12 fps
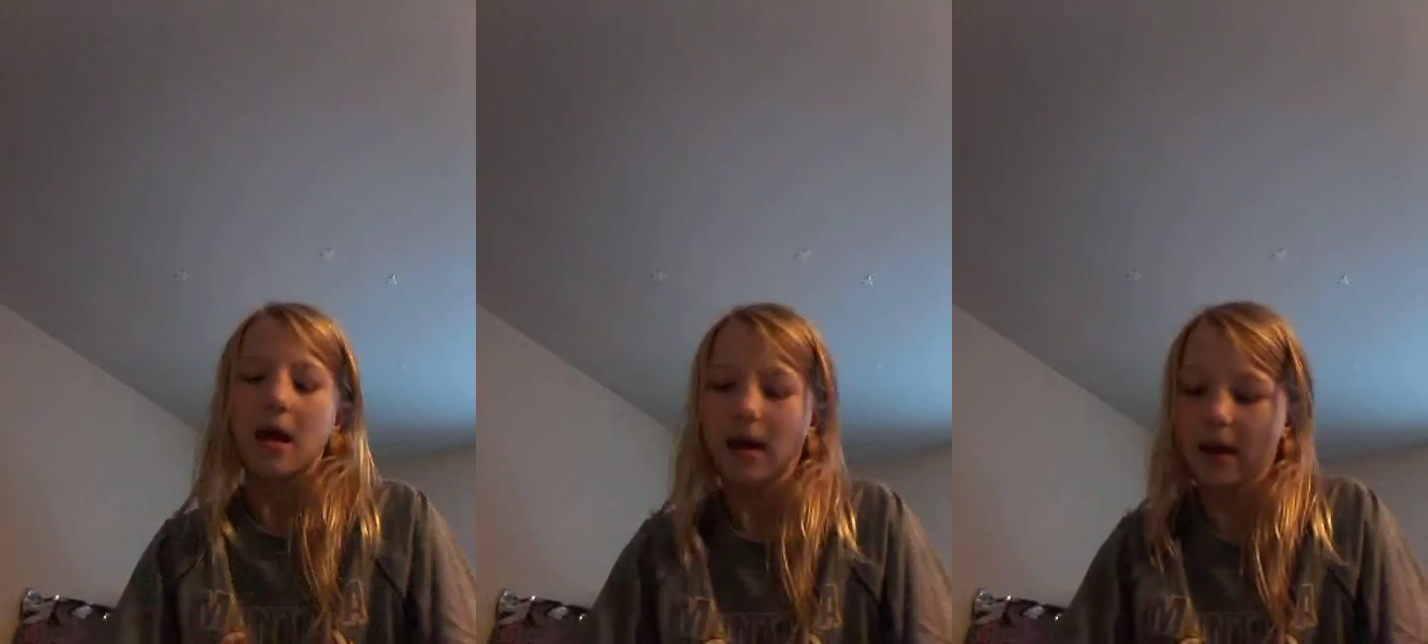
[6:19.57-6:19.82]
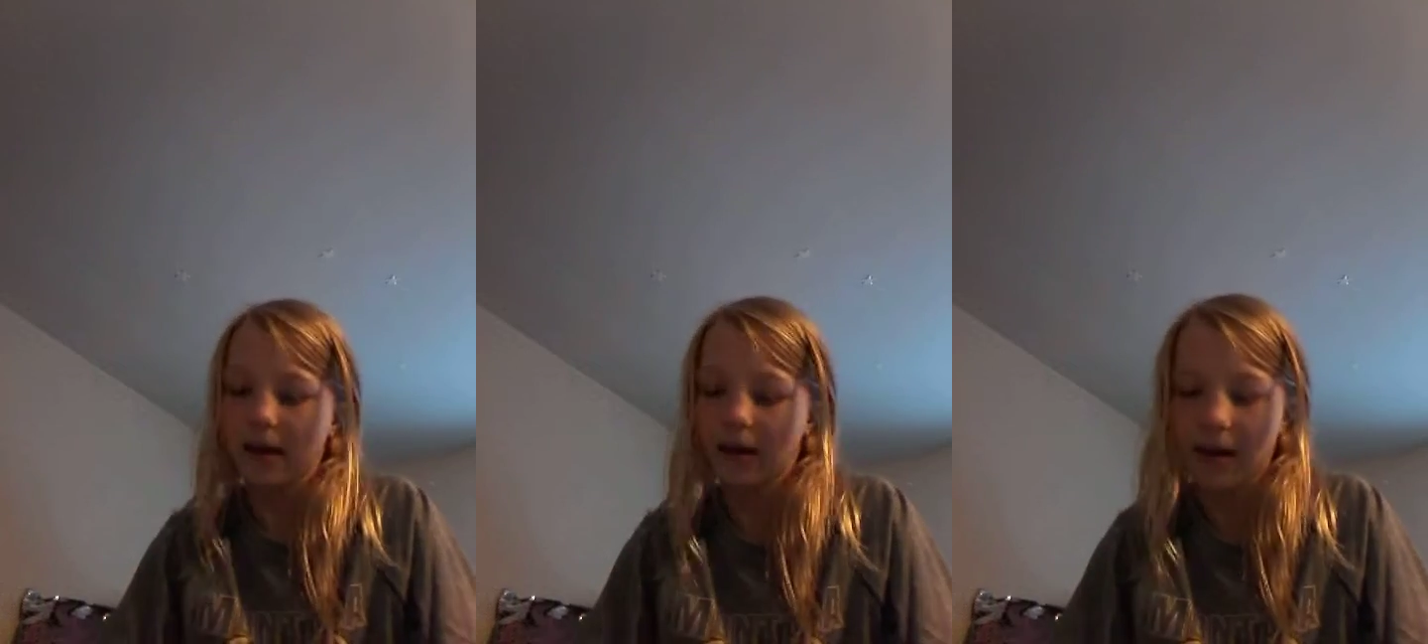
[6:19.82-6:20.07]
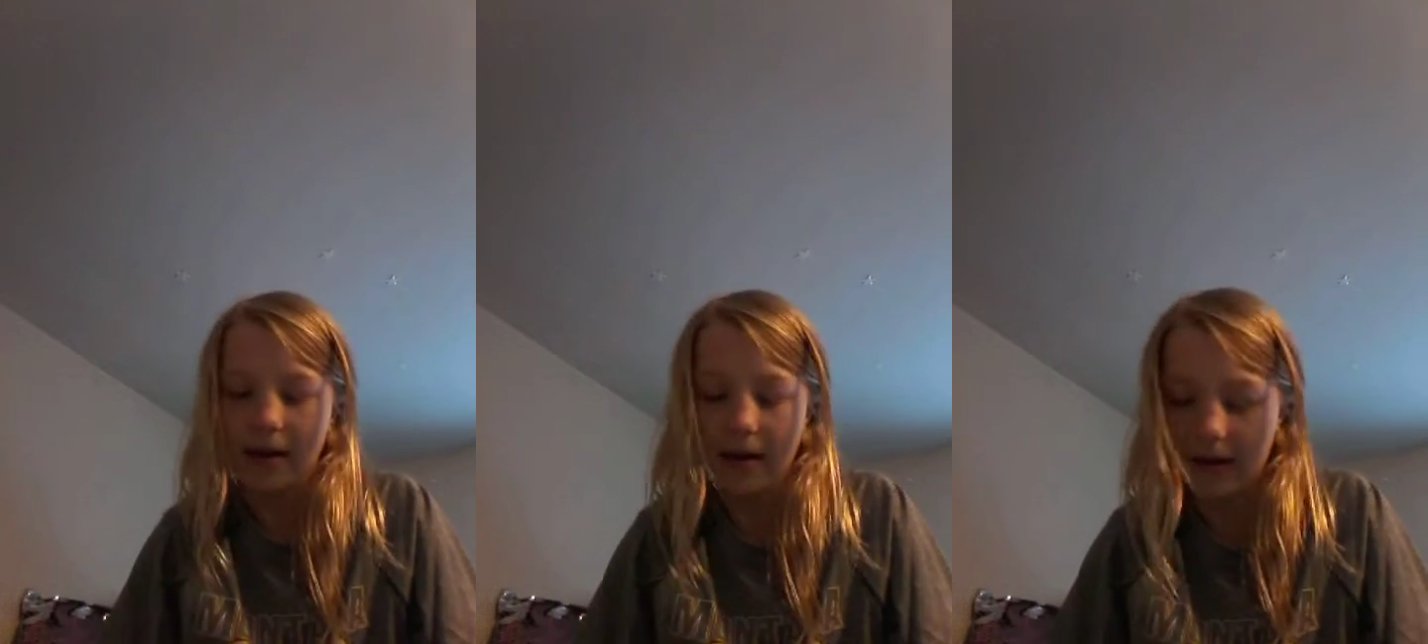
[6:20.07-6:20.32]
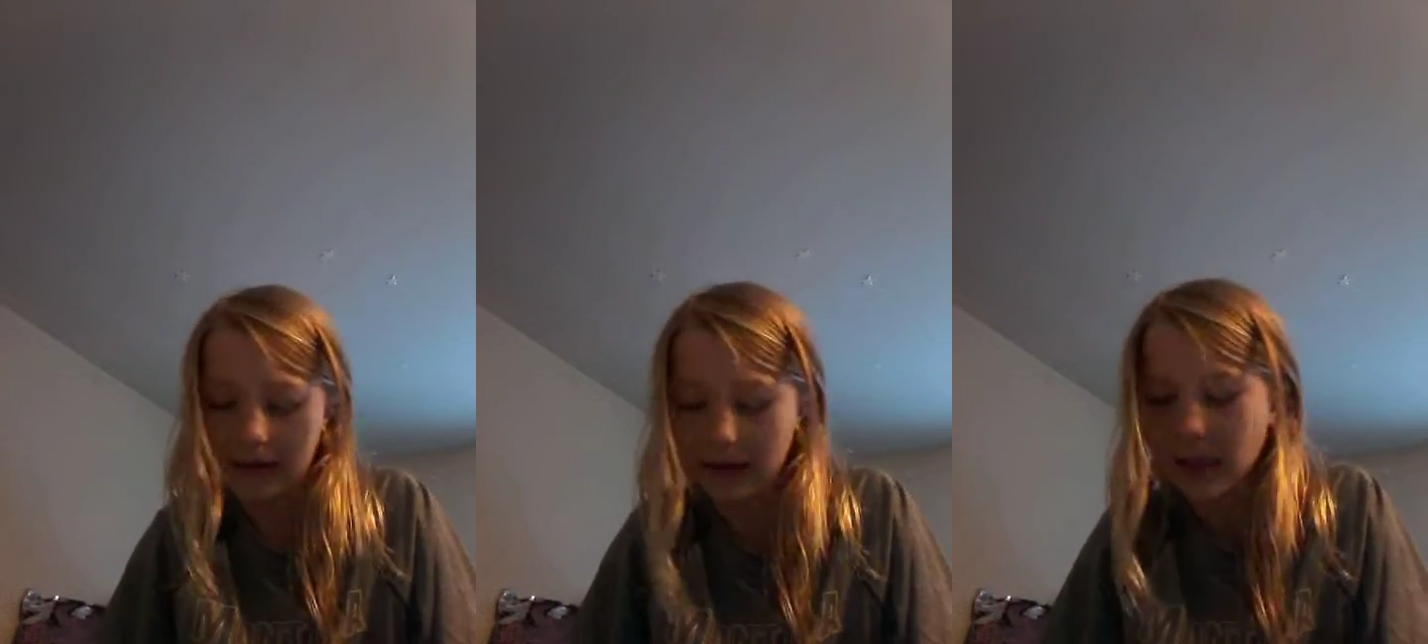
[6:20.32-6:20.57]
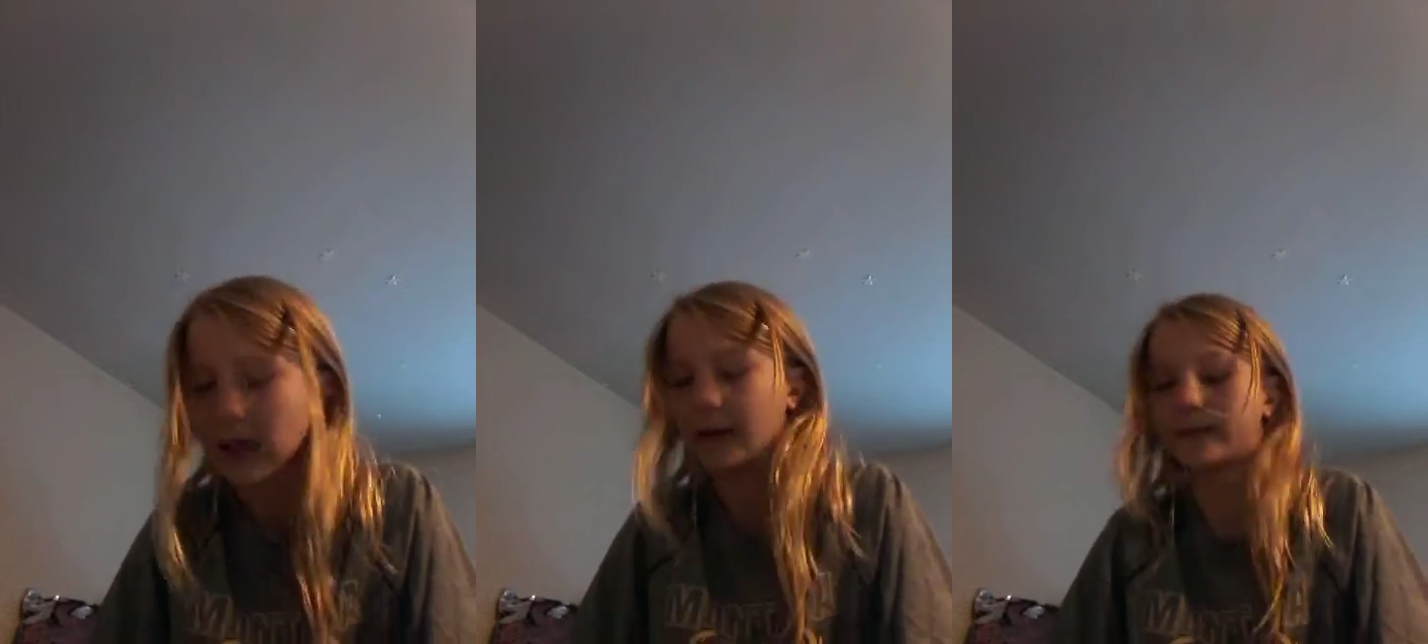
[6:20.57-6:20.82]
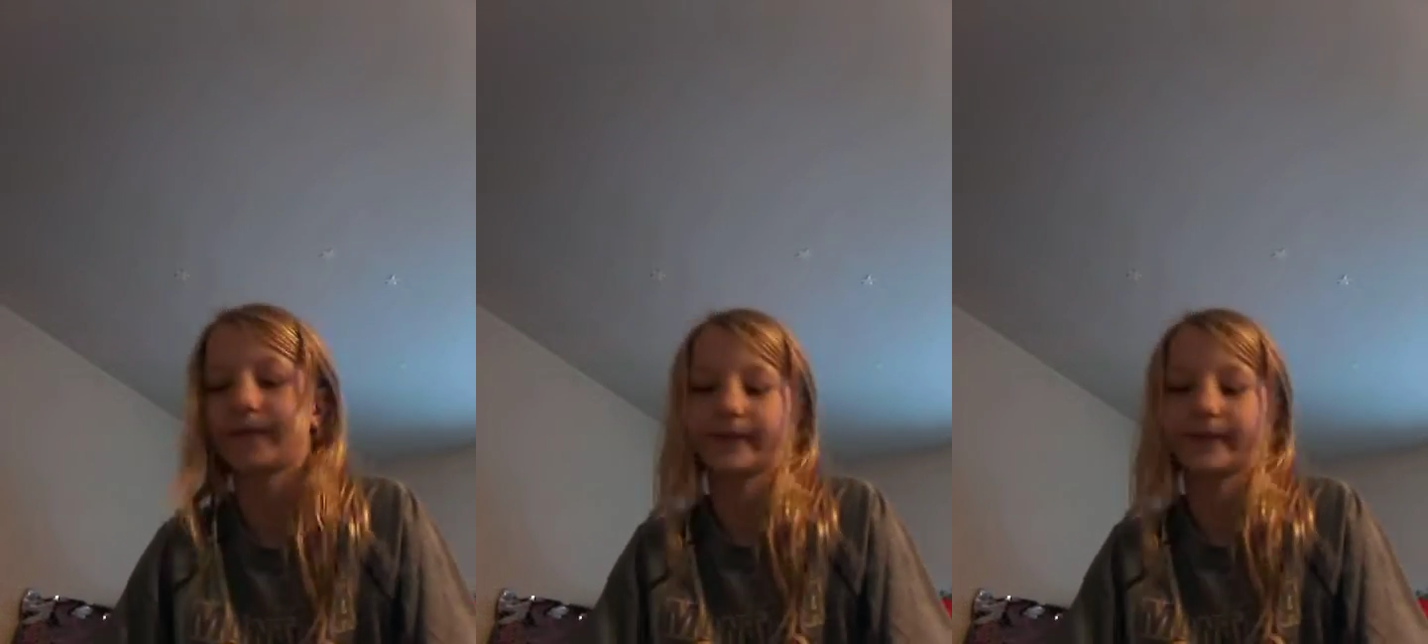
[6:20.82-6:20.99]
And yeah,